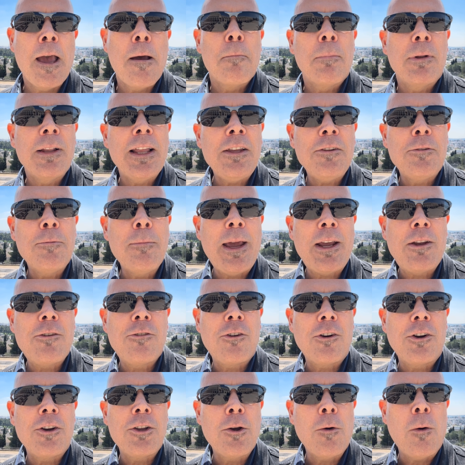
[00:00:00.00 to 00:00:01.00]
Please make
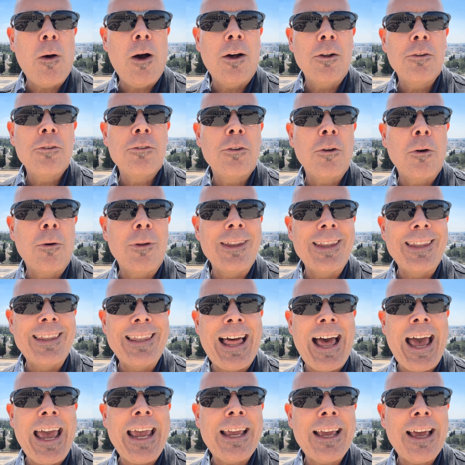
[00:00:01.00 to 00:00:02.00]
sure you also
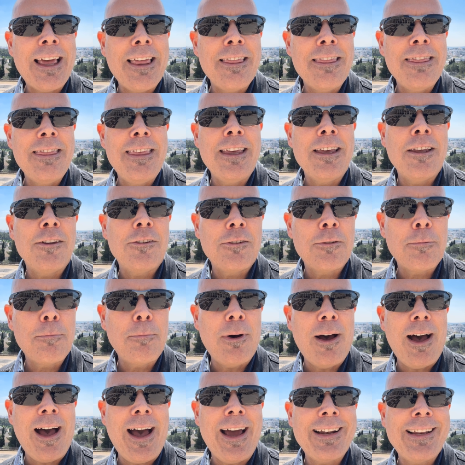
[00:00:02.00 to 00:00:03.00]
like this
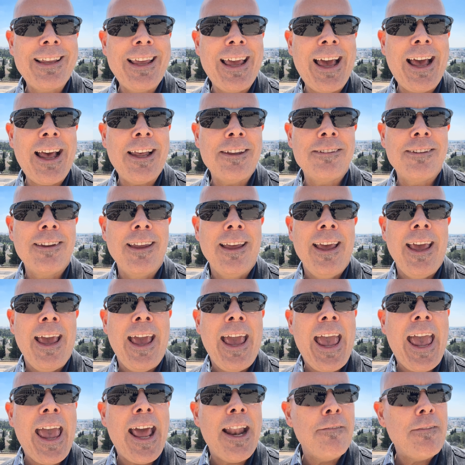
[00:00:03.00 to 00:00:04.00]
podcast,
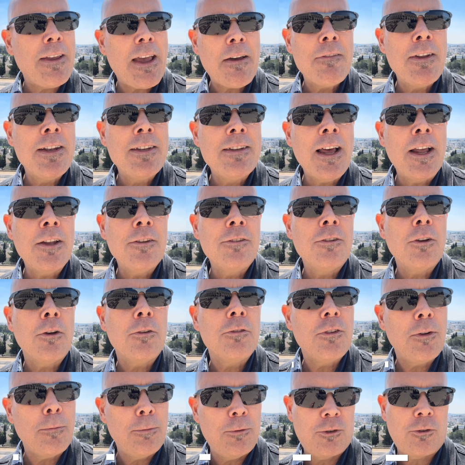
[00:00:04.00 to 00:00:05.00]
and if you haven't done so,
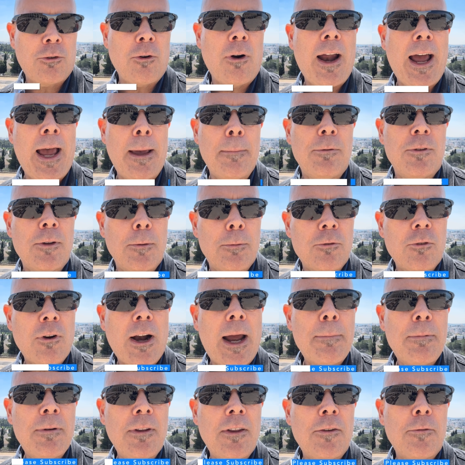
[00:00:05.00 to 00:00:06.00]
subscribe to
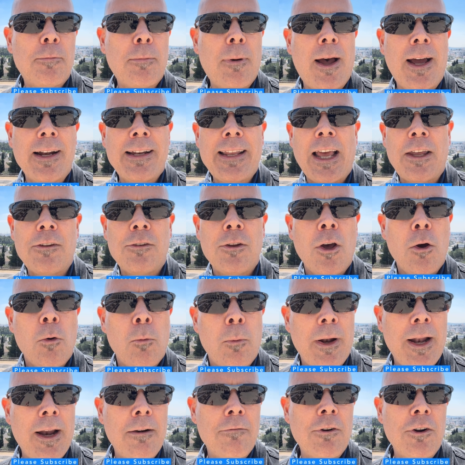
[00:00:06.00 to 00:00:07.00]
this podcast,
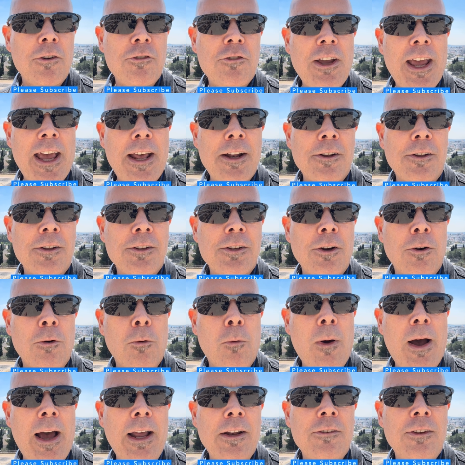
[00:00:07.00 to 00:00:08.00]
whatever channel you're
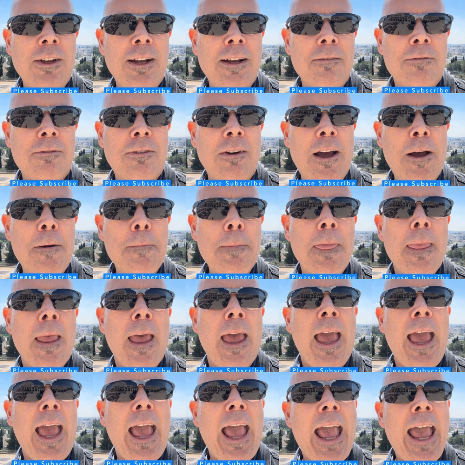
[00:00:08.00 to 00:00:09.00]
watching it from,
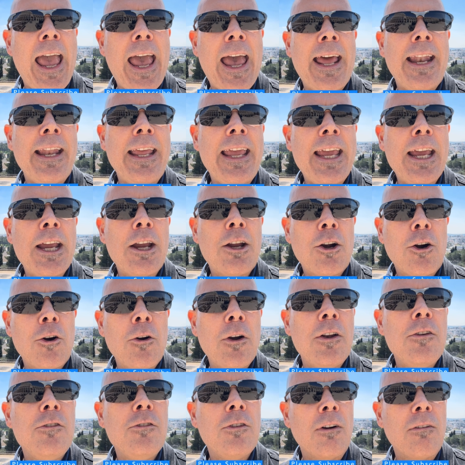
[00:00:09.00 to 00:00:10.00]
and
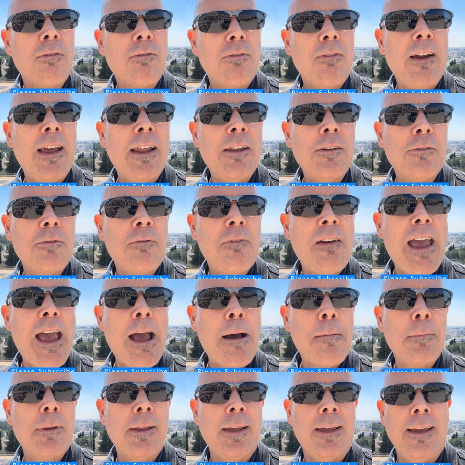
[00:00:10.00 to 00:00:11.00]
encourage your friends,
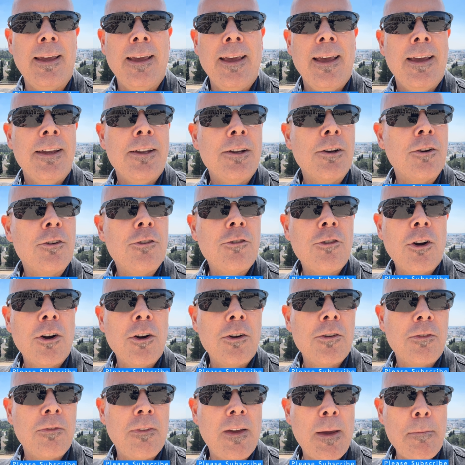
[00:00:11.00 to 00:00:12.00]
family, your
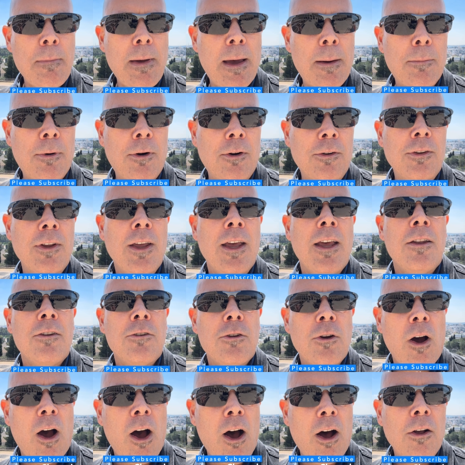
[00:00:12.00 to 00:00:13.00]
church members
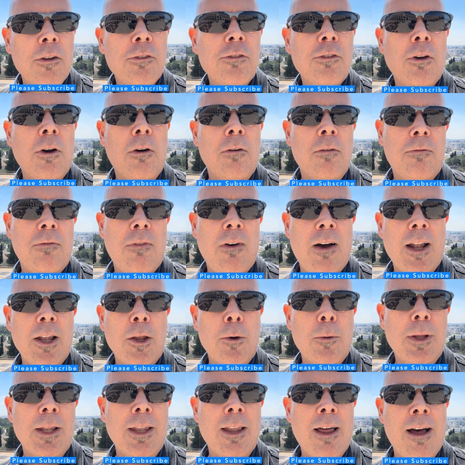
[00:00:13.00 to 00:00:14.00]
to also
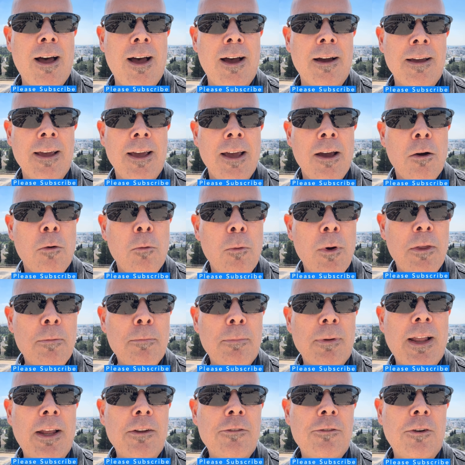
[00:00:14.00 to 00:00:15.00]
follow along with
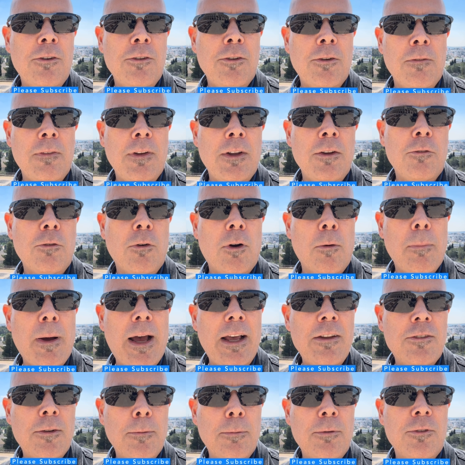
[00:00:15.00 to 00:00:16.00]
Blessors of Israel
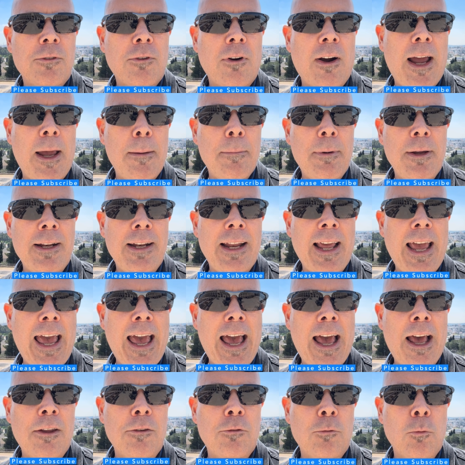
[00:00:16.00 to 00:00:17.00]
by subscribing
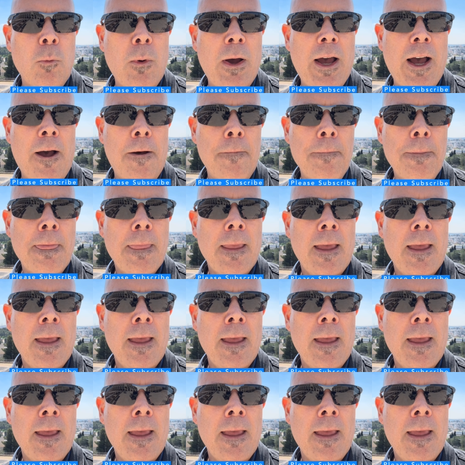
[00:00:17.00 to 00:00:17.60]
as well.